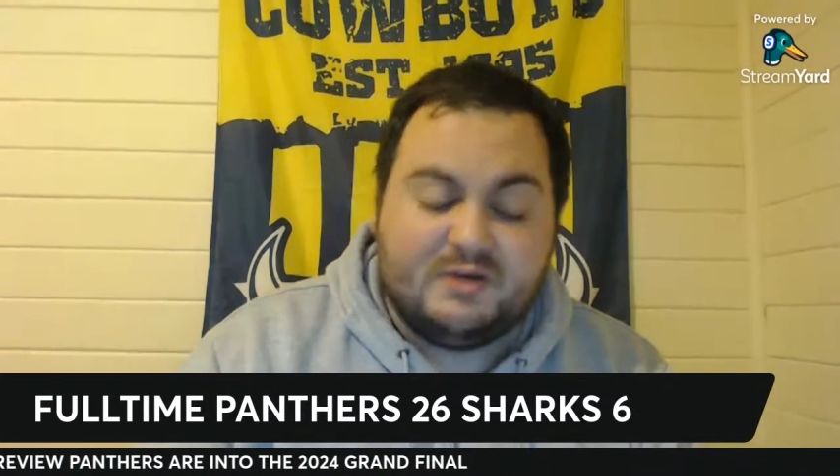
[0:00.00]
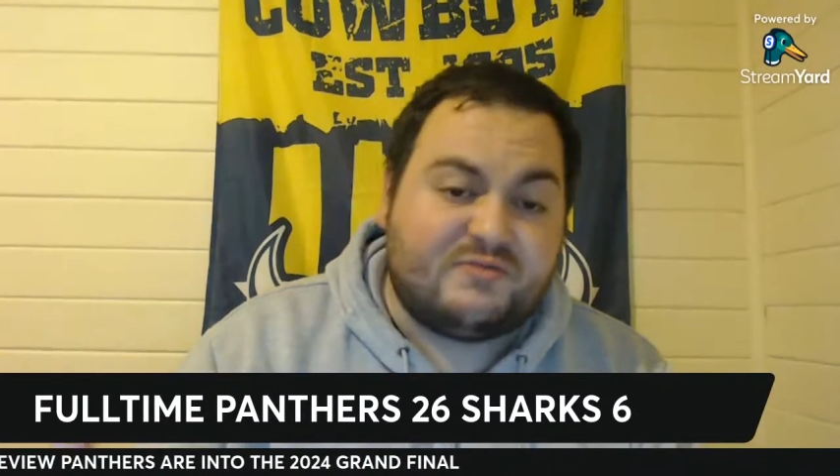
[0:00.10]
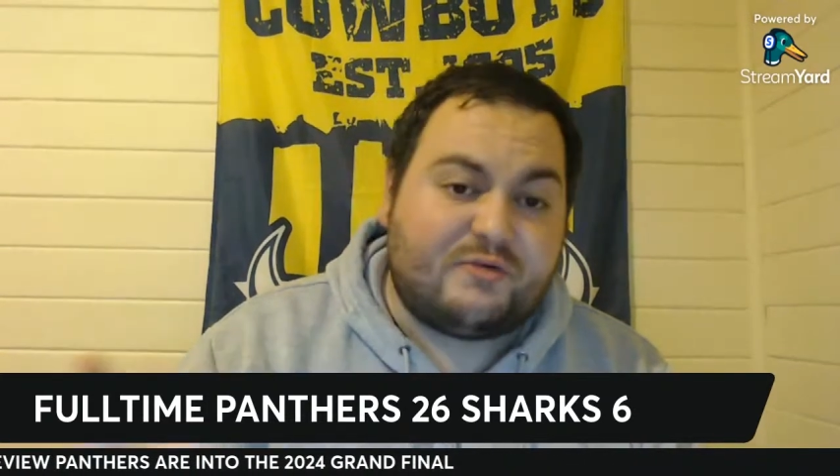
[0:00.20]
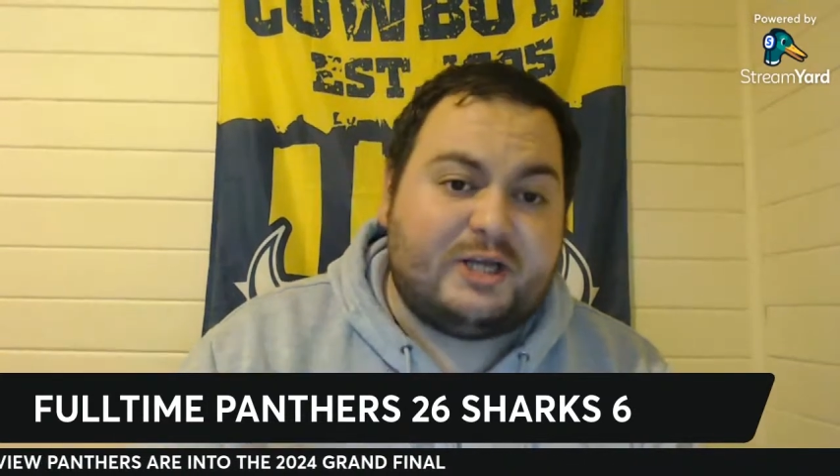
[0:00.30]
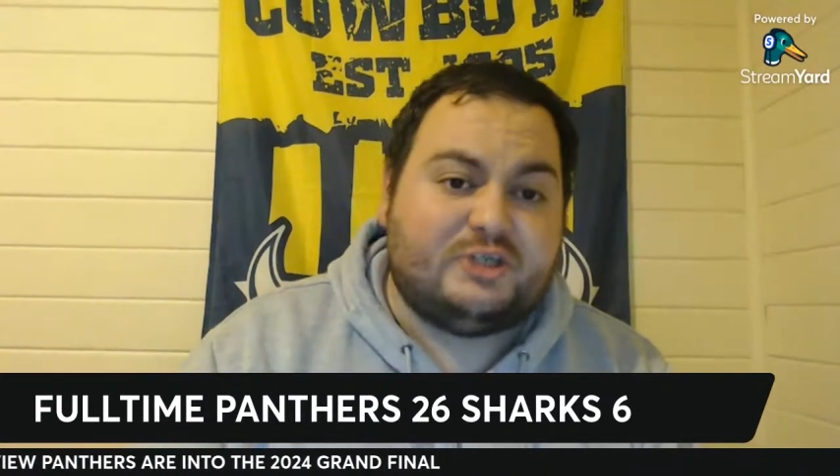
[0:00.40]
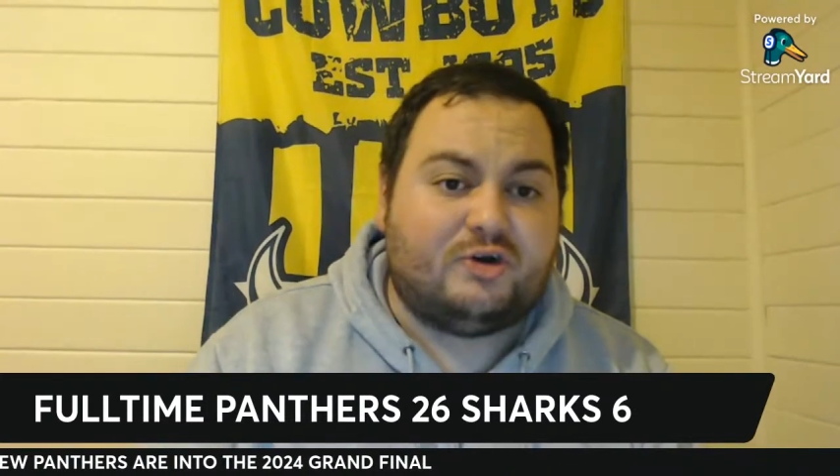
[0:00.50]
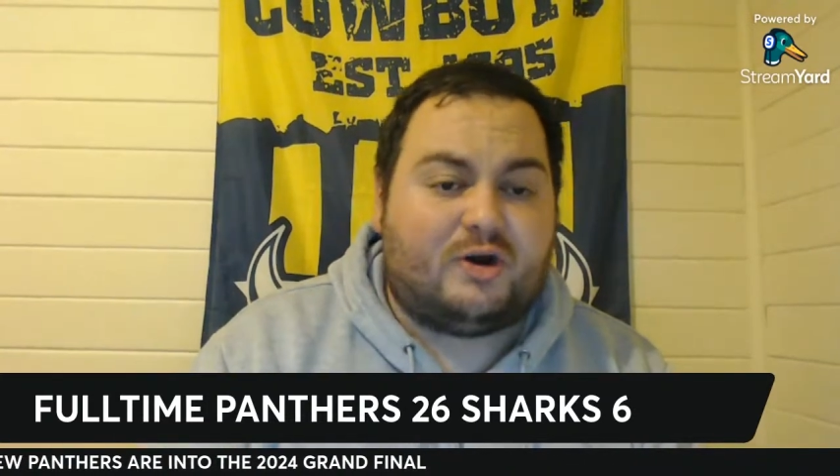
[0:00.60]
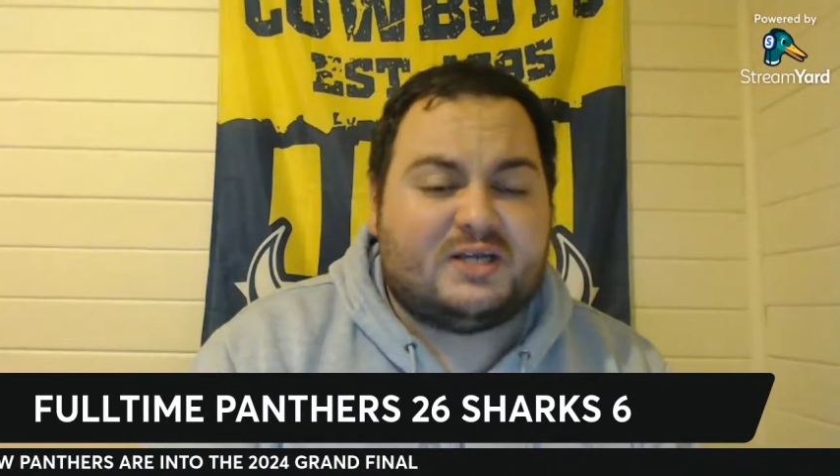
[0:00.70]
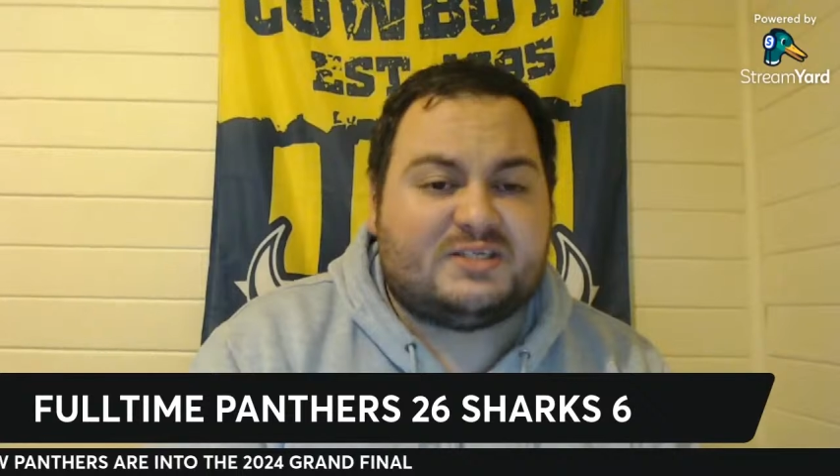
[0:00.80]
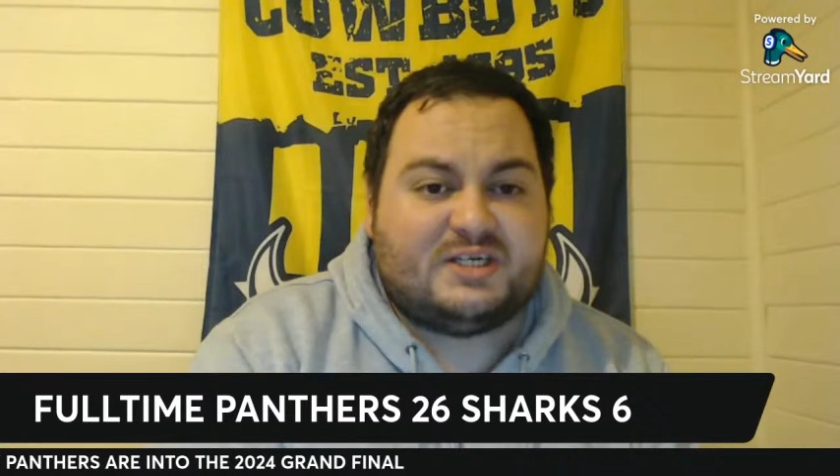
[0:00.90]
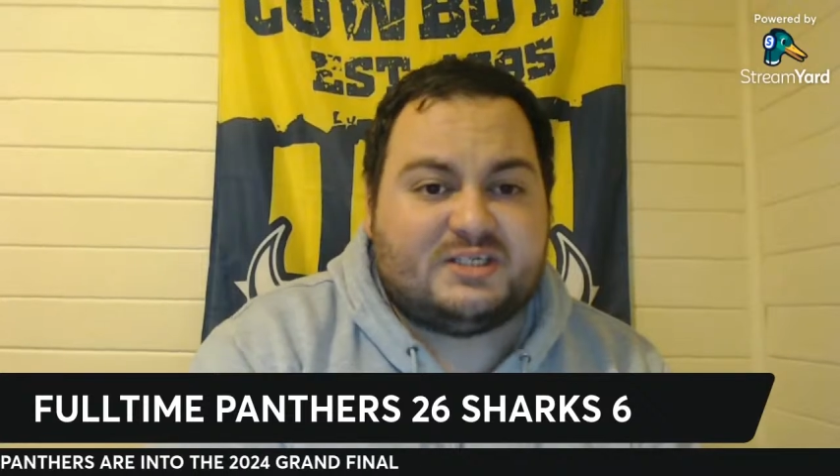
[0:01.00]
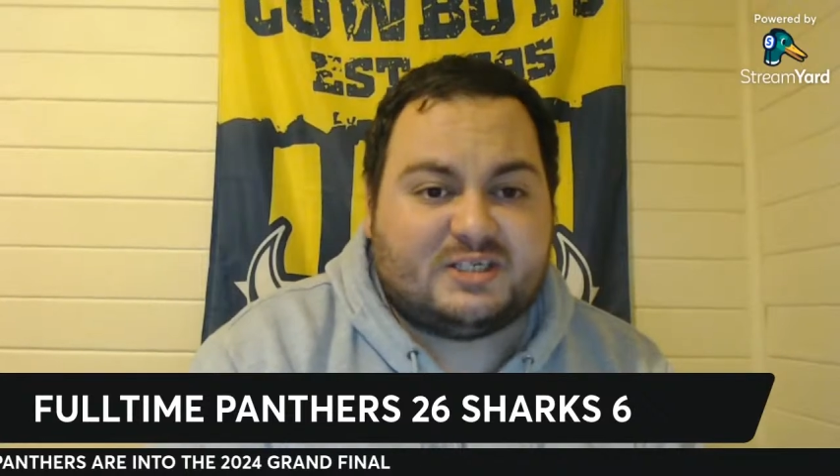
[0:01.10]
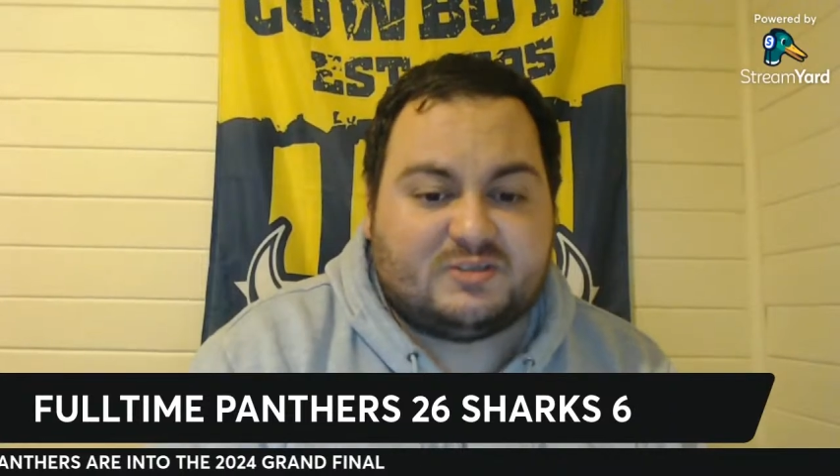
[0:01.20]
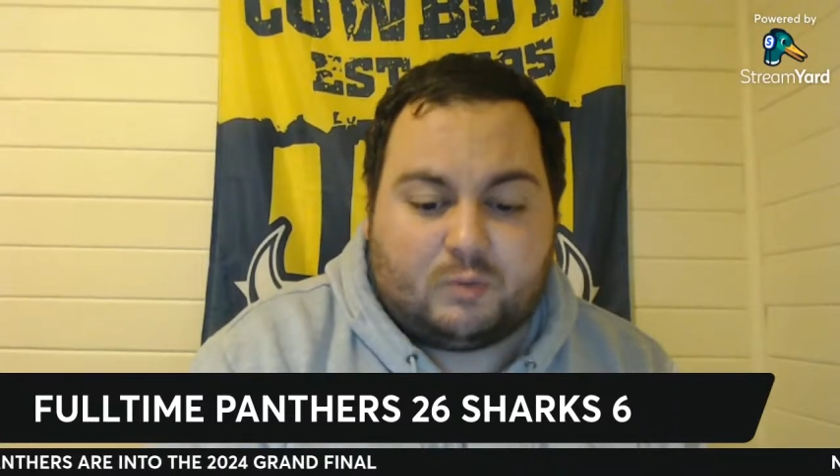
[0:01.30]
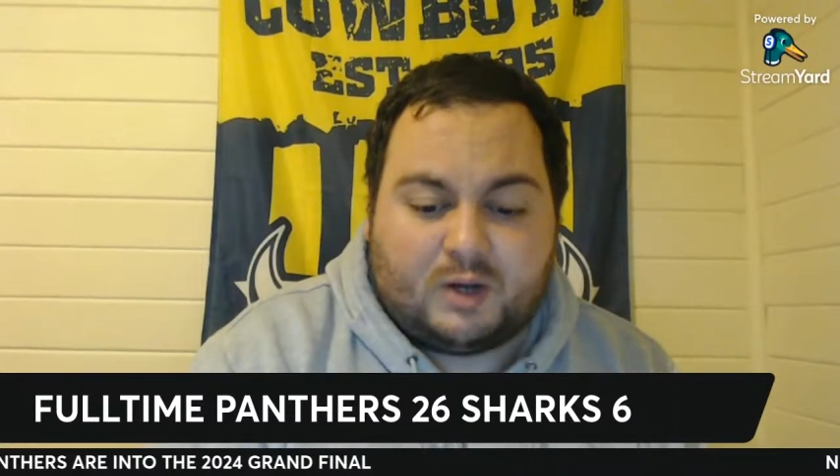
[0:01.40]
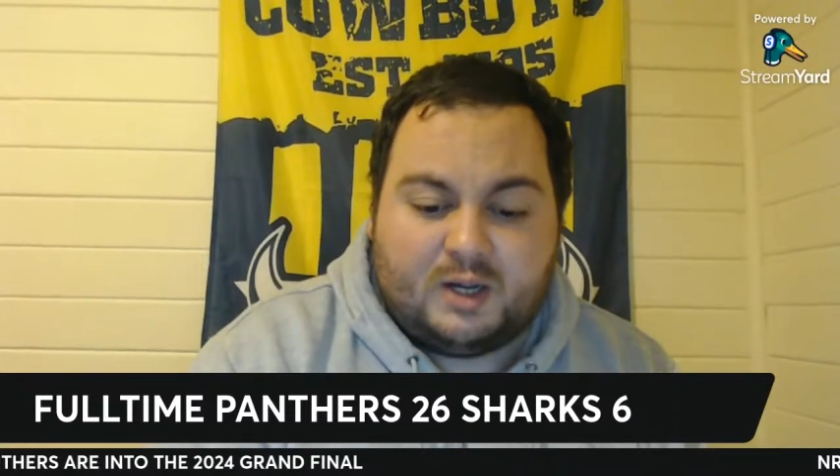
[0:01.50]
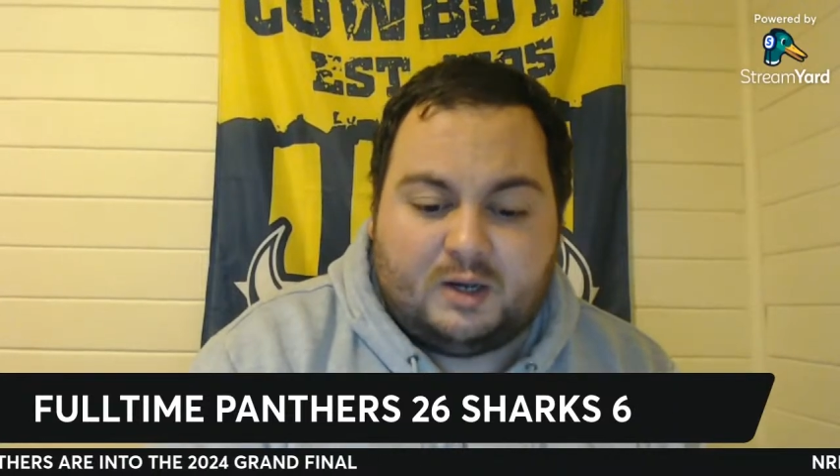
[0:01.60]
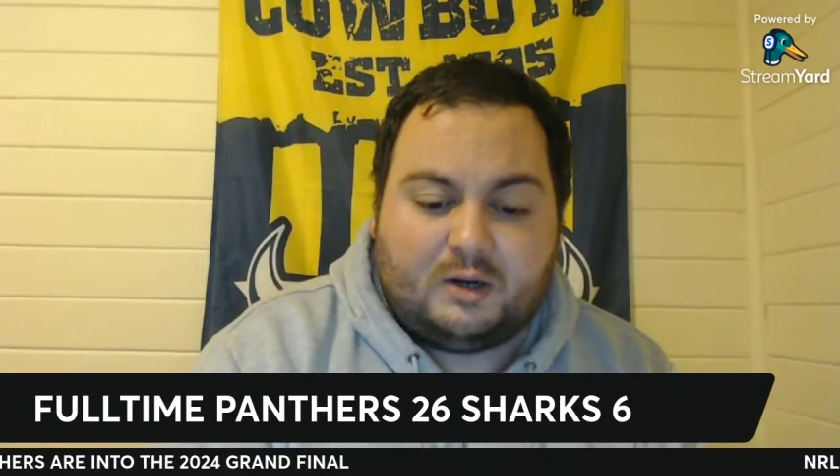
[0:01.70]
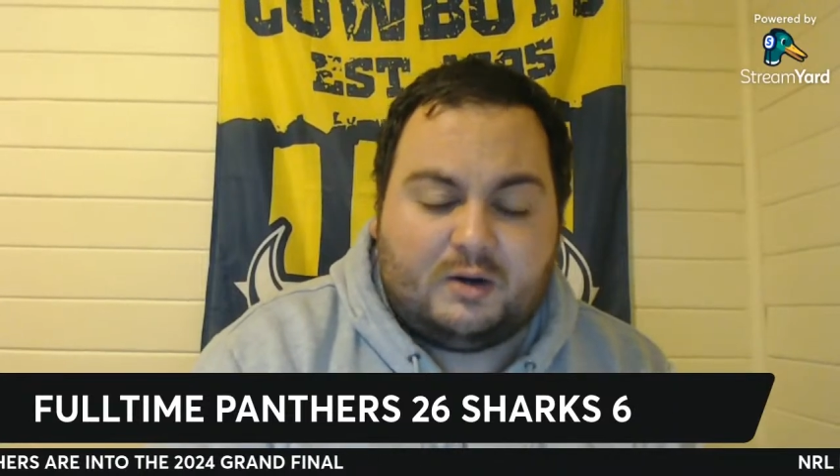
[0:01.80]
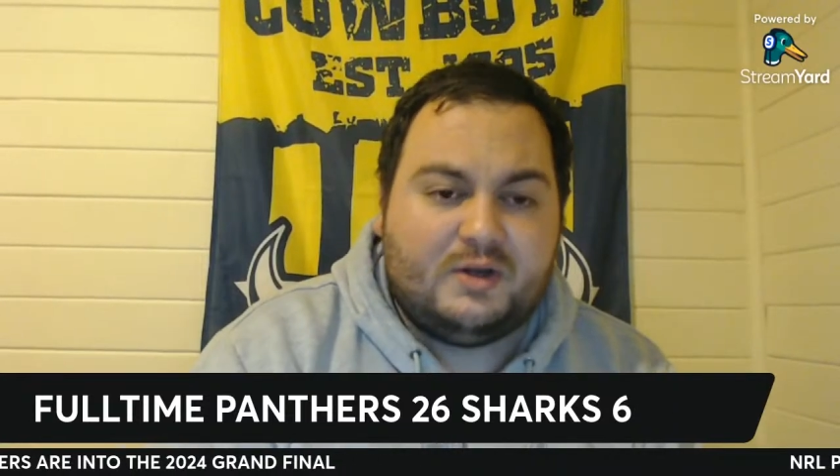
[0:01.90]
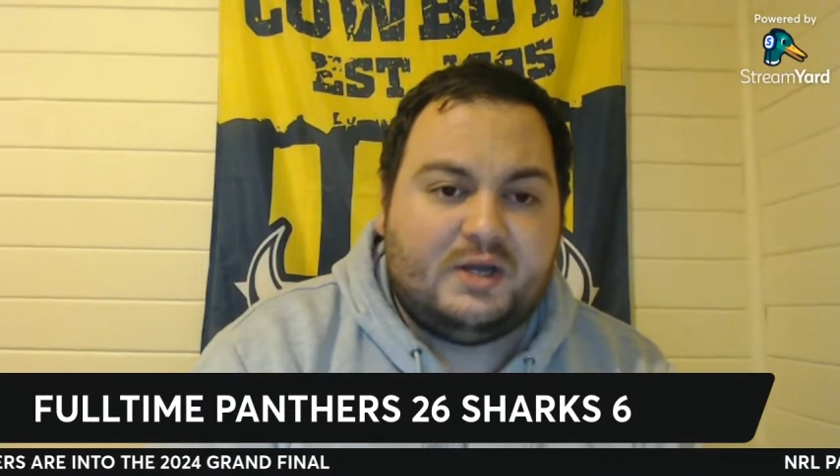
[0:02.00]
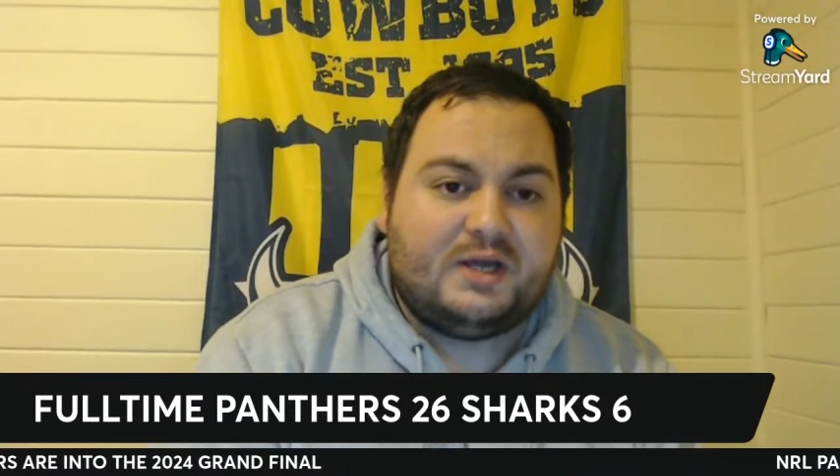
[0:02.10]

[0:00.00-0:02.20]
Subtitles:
3 try assists as well.